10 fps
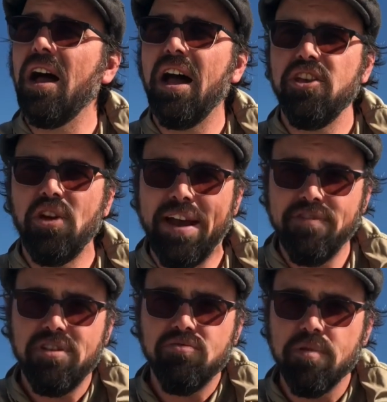you have a
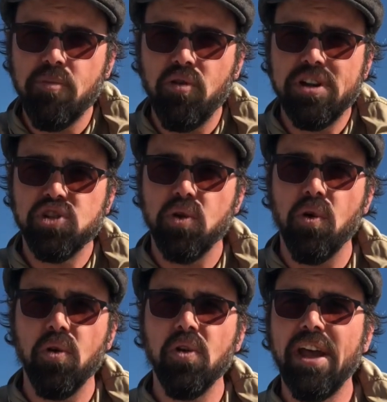little remote
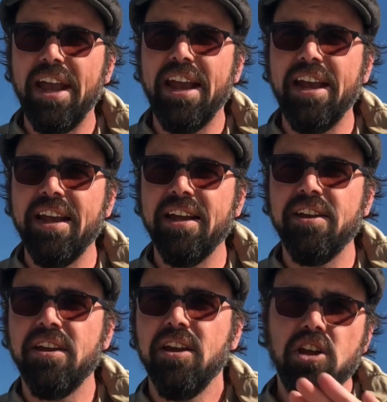control
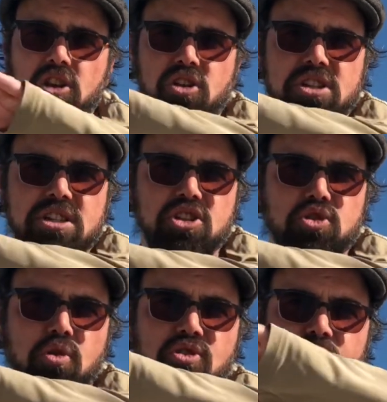and you just
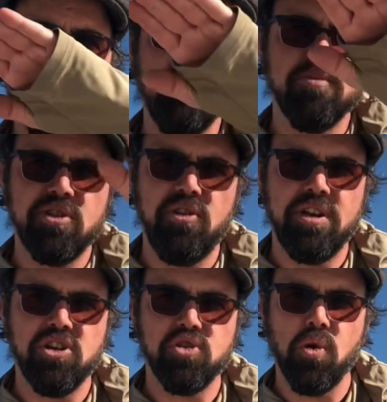control the boom, so you
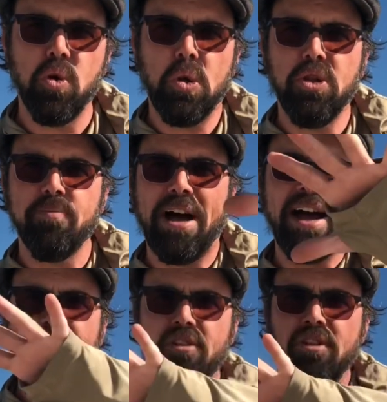control the
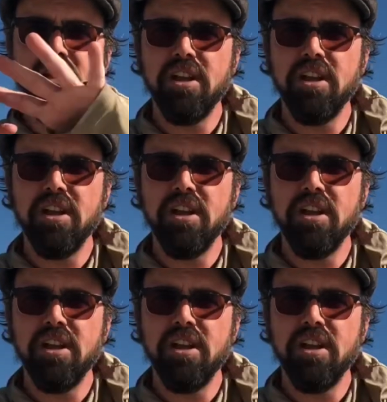pile.